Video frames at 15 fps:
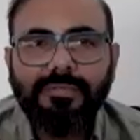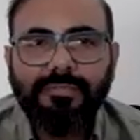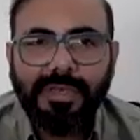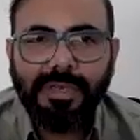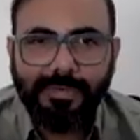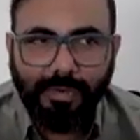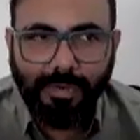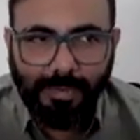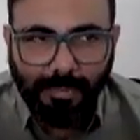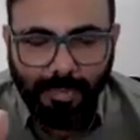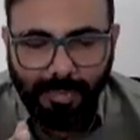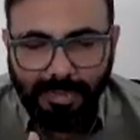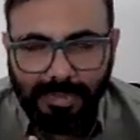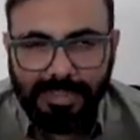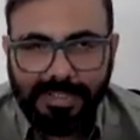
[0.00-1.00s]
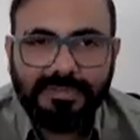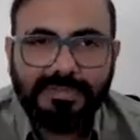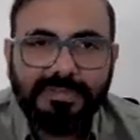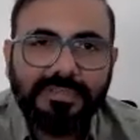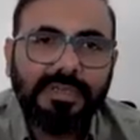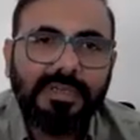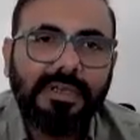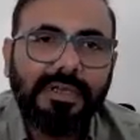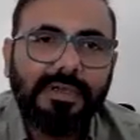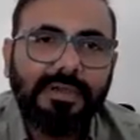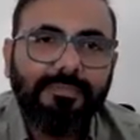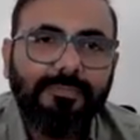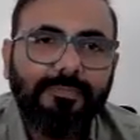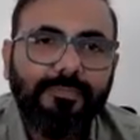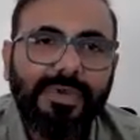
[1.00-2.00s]
where we onboard all these
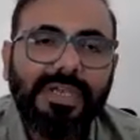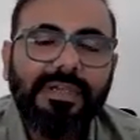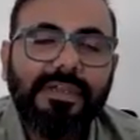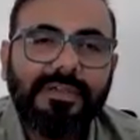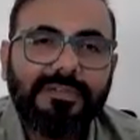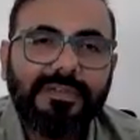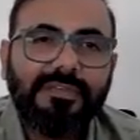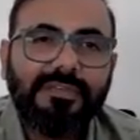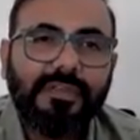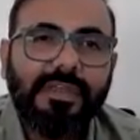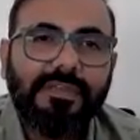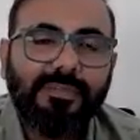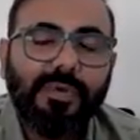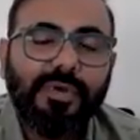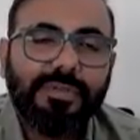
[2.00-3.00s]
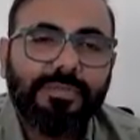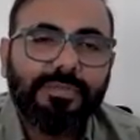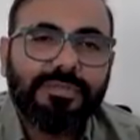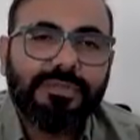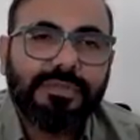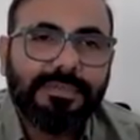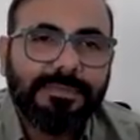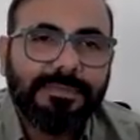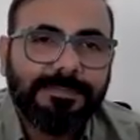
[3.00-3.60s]
vendors as modules.